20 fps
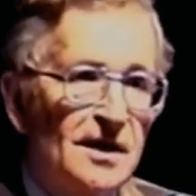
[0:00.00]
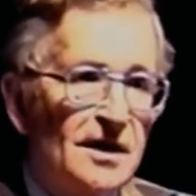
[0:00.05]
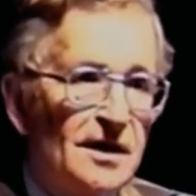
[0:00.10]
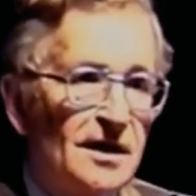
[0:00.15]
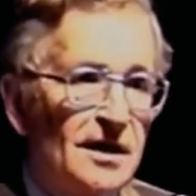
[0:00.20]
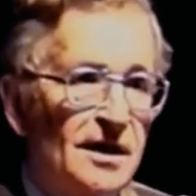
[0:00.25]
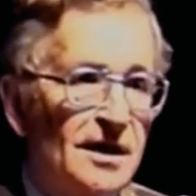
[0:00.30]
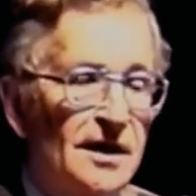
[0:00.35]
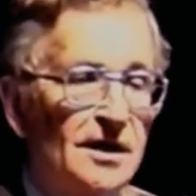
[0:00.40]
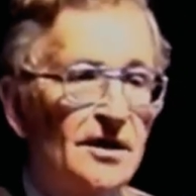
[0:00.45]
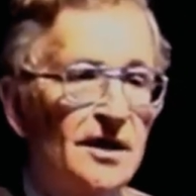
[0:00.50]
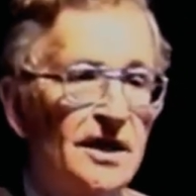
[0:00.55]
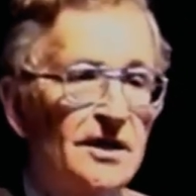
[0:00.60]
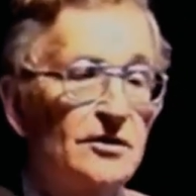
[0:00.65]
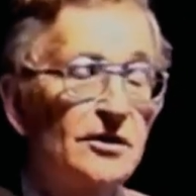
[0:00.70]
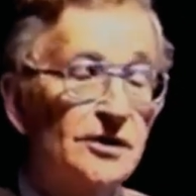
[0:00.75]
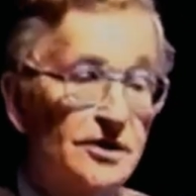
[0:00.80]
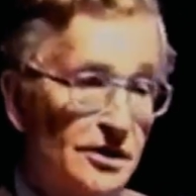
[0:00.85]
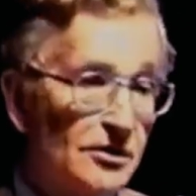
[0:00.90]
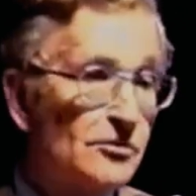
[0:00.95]

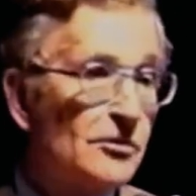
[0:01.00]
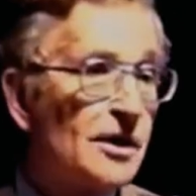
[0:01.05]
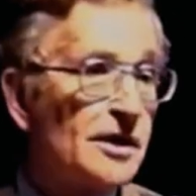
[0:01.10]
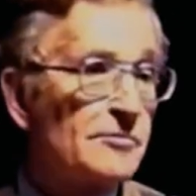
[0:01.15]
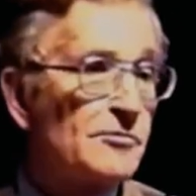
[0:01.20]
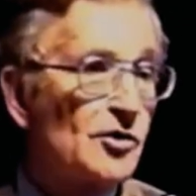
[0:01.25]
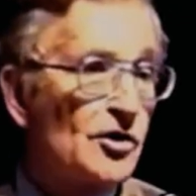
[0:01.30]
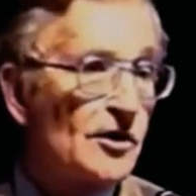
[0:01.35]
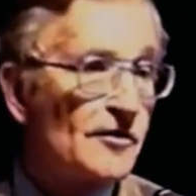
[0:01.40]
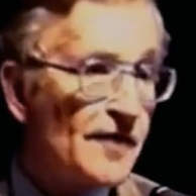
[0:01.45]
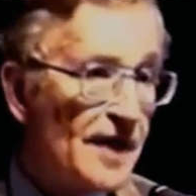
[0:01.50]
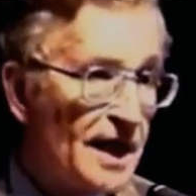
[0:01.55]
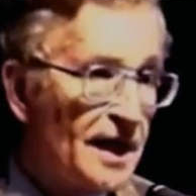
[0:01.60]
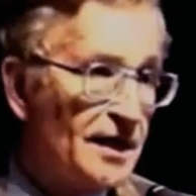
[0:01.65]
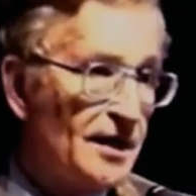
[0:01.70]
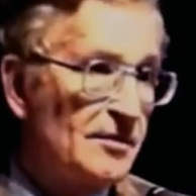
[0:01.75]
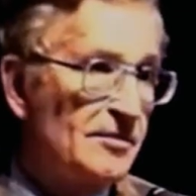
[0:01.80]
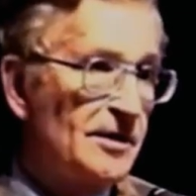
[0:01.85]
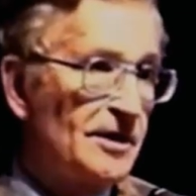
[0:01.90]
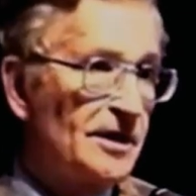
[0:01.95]
and also one more
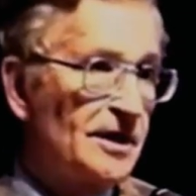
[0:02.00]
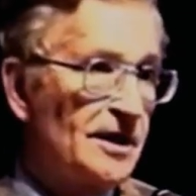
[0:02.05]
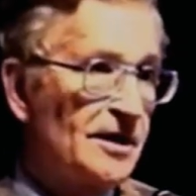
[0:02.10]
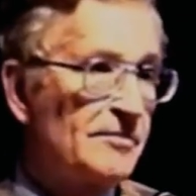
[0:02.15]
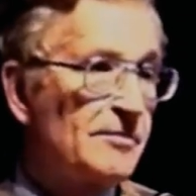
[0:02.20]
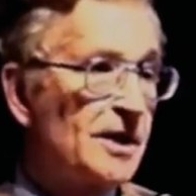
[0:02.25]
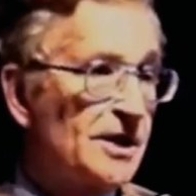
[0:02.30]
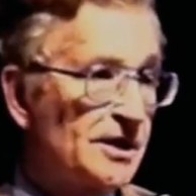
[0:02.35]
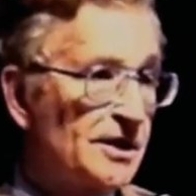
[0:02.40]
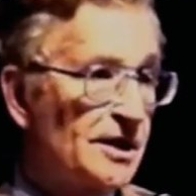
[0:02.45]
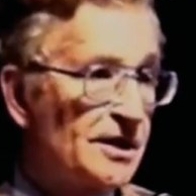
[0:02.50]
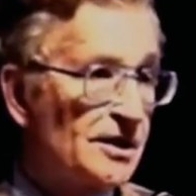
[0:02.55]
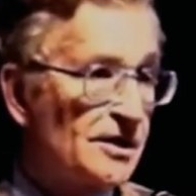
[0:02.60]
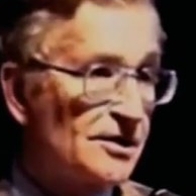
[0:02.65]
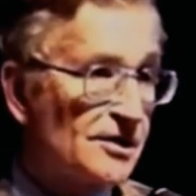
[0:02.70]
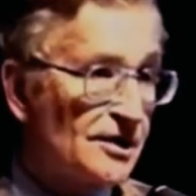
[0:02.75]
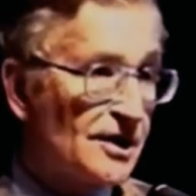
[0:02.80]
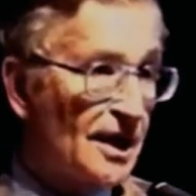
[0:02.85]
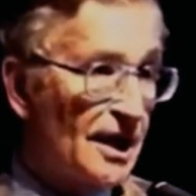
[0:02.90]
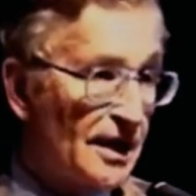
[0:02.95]
available in a
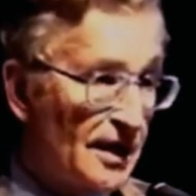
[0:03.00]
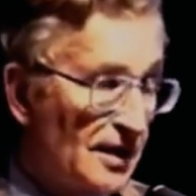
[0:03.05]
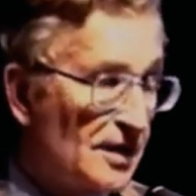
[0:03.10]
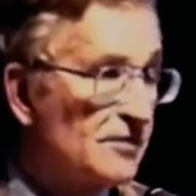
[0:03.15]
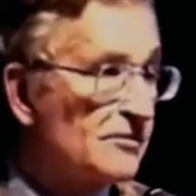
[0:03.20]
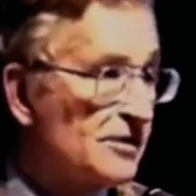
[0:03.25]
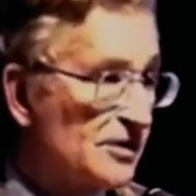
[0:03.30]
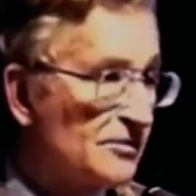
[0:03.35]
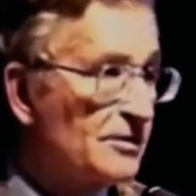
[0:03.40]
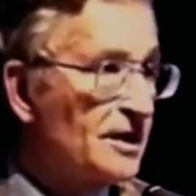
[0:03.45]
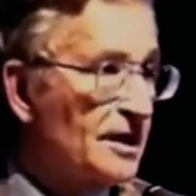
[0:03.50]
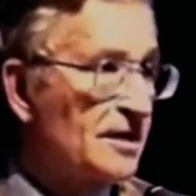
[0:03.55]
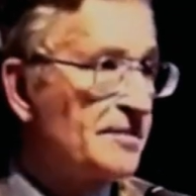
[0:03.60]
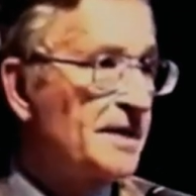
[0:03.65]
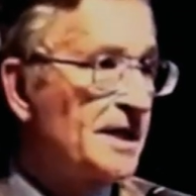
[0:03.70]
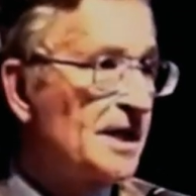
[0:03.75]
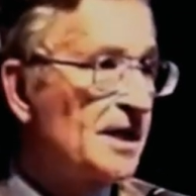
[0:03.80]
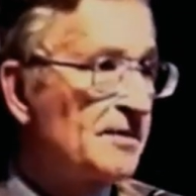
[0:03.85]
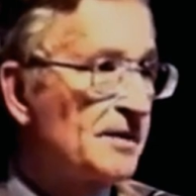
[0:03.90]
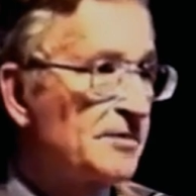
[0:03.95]
society that was really
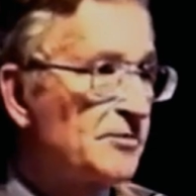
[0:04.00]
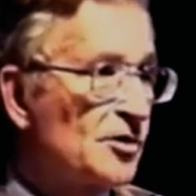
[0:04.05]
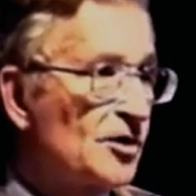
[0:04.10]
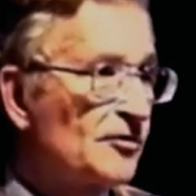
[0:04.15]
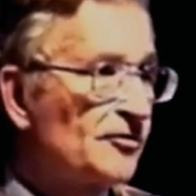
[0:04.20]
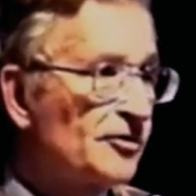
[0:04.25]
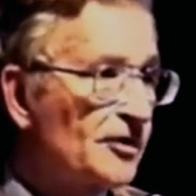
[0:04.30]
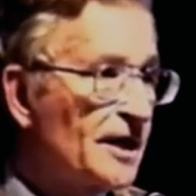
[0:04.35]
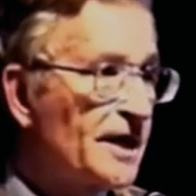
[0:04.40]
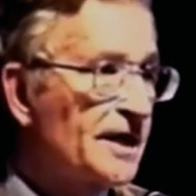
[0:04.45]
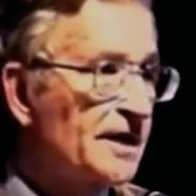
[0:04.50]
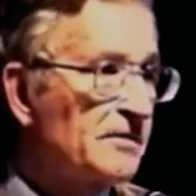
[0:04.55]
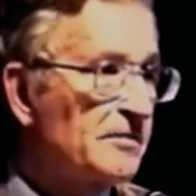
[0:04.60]
becoming more free,